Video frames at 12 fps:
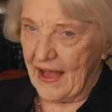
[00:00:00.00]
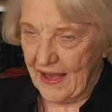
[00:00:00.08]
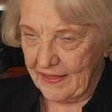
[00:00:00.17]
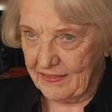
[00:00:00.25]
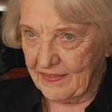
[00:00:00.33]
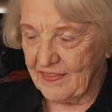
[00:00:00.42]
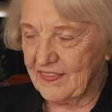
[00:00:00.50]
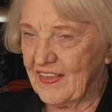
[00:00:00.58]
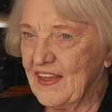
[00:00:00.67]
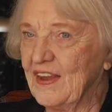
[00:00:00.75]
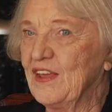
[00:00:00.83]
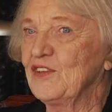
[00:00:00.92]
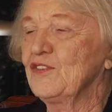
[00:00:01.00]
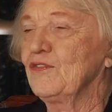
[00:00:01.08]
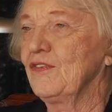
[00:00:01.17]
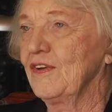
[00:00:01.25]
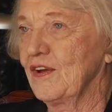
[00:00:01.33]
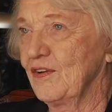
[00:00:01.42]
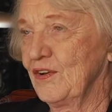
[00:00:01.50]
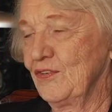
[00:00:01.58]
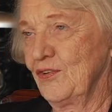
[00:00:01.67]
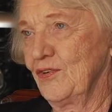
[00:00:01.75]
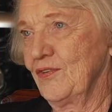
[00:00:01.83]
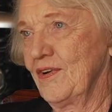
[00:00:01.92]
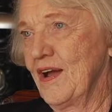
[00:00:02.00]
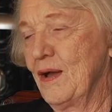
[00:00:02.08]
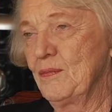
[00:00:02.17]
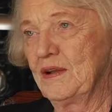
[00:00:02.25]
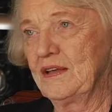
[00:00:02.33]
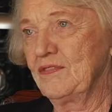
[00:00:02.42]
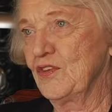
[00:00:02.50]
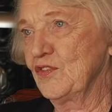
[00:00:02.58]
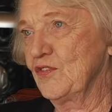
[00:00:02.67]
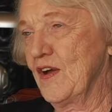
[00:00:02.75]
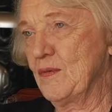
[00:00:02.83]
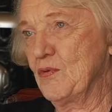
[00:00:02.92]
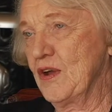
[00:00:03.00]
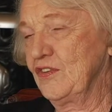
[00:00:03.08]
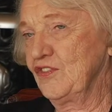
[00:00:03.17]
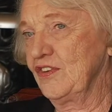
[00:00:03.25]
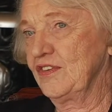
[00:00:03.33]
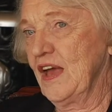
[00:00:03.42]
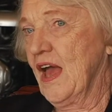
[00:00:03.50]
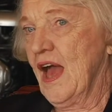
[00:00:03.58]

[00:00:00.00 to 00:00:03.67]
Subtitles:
I think that is very true. I believe those vibrations.